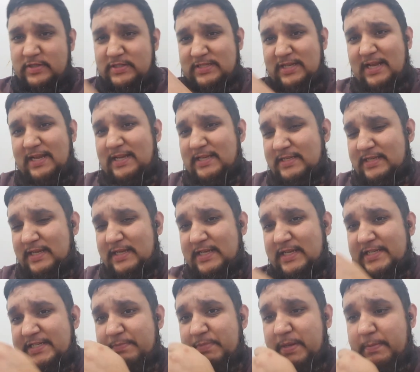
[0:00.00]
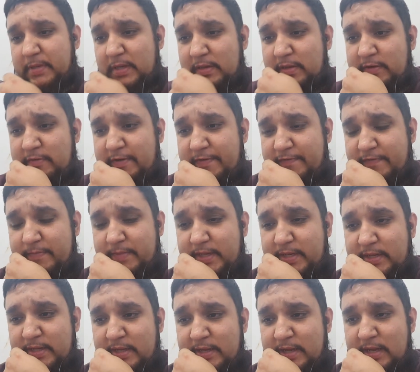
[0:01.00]
Because like I said, it is a bit blurry for
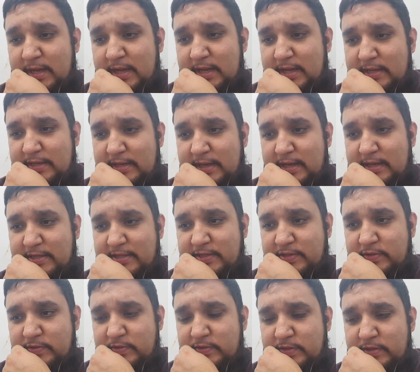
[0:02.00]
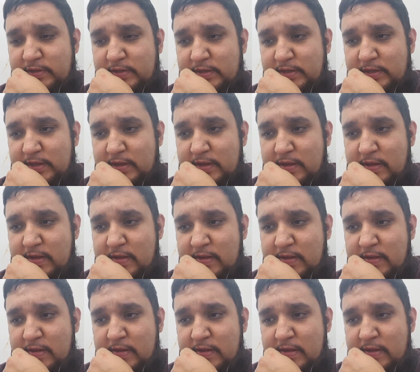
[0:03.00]
me in high school.
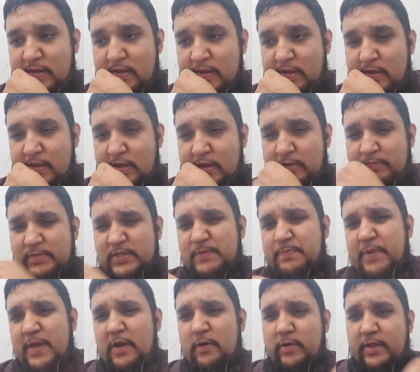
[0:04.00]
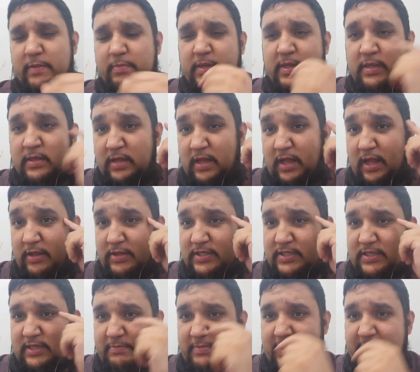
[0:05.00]
Just bear with me. I'll
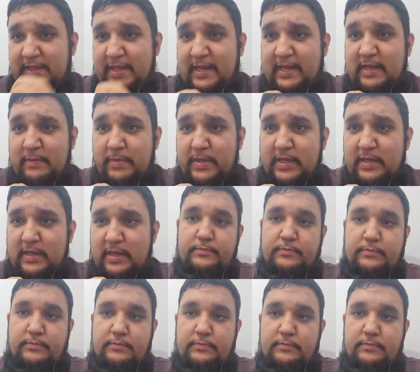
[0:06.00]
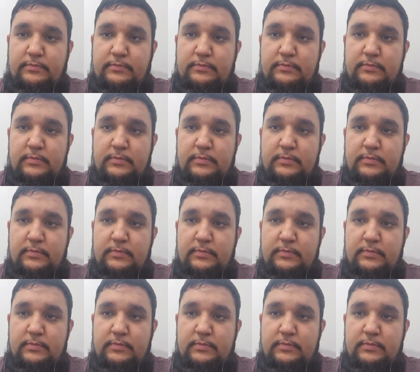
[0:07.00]
just let me think a bit and then I'll...